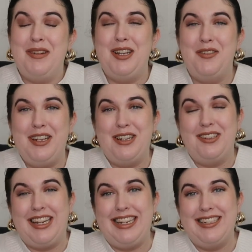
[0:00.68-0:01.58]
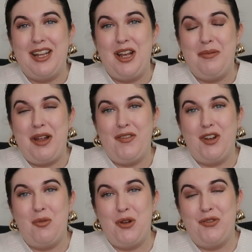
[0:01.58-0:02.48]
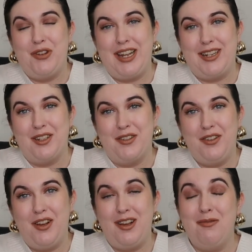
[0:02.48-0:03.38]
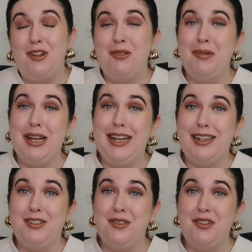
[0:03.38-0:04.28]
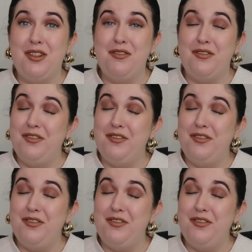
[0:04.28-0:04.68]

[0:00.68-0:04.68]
my lovely little geese, I hope you're having a wonderful day so far and welcome back to another